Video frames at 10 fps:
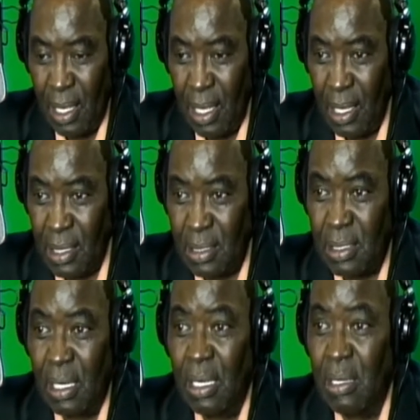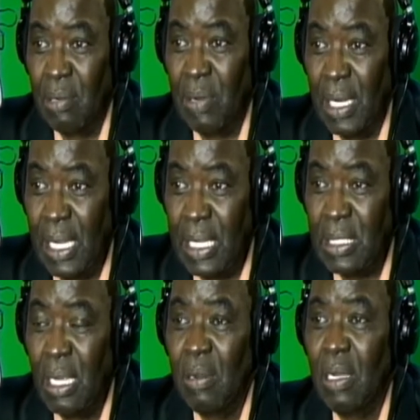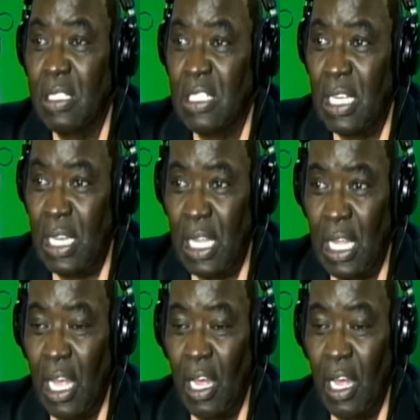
is the release CD